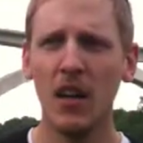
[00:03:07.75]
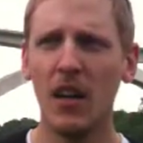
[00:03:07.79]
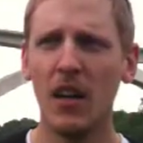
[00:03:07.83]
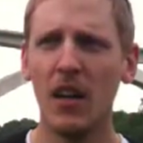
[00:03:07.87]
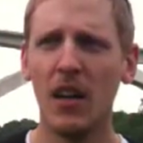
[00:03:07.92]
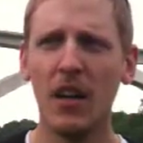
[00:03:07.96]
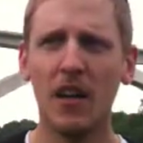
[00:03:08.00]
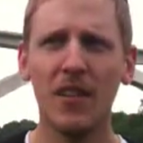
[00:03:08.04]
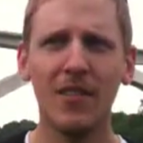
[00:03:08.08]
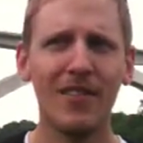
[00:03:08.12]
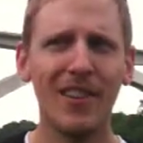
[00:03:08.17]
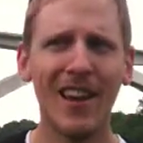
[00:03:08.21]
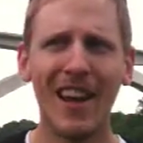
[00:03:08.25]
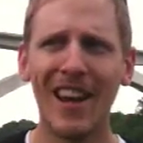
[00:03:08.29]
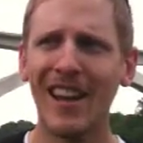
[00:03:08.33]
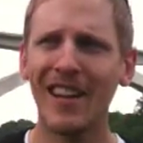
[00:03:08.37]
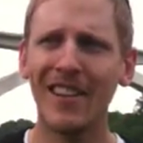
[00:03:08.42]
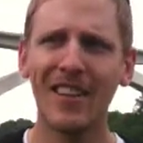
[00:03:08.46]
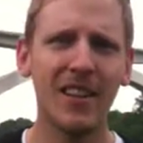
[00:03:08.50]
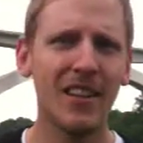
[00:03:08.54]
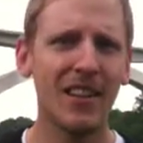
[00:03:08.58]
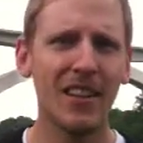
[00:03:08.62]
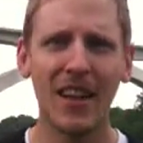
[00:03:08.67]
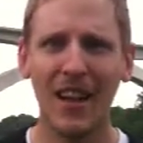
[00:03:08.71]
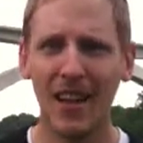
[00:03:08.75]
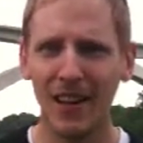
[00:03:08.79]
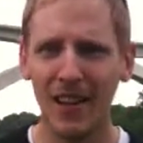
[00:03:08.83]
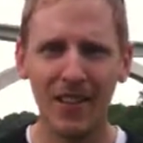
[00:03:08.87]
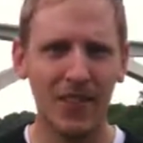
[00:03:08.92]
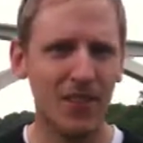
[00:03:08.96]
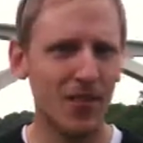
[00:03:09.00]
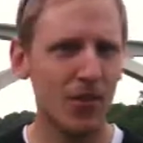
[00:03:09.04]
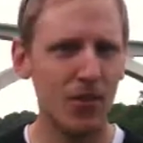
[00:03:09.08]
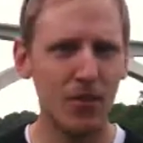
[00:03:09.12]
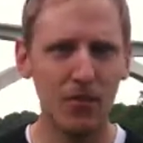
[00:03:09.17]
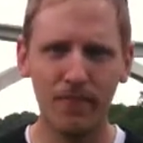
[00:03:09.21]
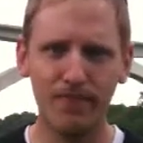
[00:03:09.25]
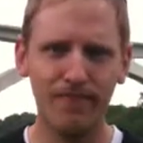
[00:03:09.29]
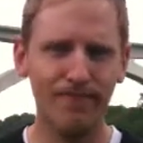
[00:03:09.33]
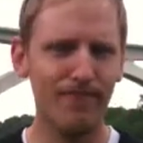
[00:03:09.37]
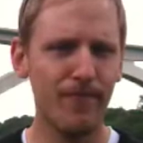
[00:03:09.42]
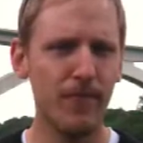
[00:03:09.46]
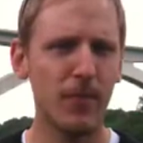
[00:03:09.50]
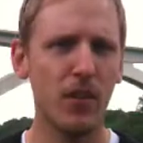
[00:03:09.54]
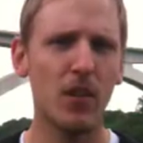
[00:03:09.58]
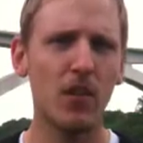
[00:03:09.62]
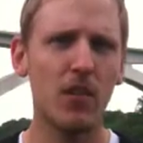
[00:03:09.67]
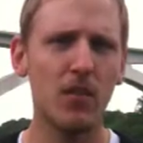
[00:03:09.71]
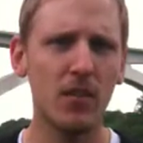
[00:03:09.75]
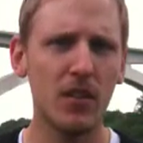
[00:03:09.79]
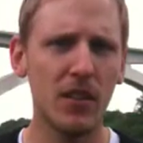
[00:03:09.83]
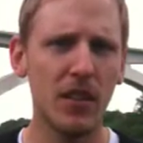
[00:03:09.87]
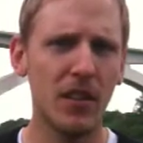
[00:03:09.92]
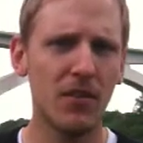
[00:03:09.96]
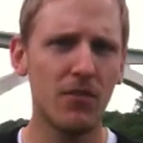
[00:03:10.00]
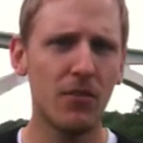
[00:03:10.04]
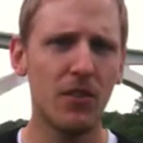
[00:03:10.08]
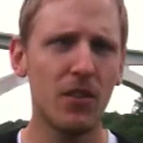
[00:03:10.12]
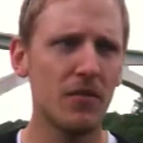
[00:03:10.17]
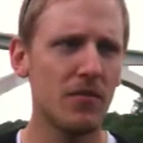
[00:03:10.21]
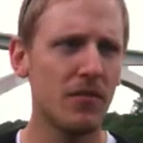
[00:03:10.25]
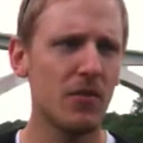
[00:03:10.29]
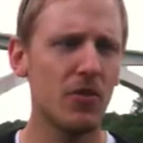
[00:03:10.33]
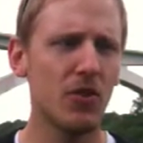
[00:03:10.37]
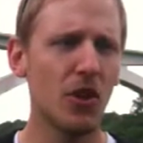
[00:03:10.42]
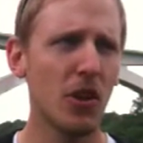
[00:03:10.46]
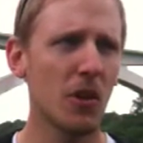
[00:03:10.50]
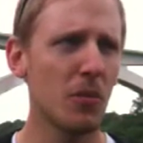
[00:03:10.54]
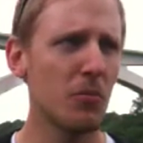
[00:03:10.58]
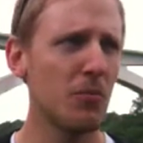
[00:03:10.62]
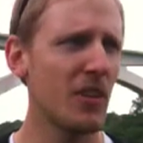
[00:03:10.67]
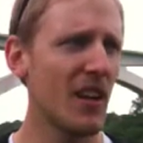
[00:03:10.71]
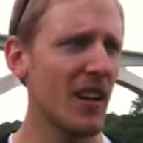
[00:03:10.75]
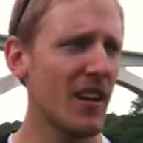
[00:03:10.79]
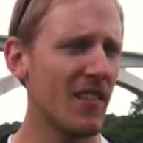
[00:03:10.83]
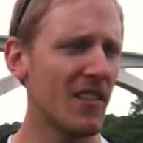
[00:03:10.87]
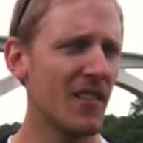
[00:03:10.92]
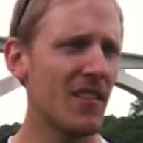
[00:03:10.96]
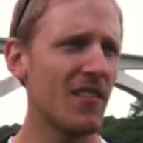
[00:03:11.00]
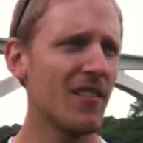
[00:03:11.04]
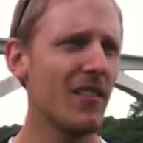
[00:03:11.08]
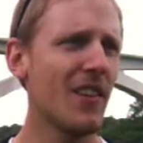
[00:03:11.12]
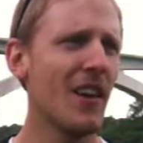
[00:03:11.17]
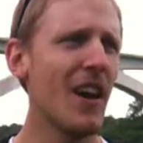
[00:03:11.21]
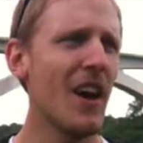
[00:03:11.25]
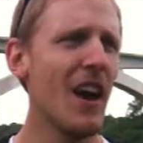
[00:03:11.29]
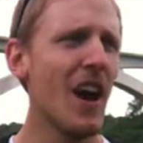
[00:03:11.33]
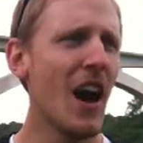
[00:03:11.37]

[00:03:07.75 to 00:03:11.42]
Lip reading: to 18 days, given circumstances.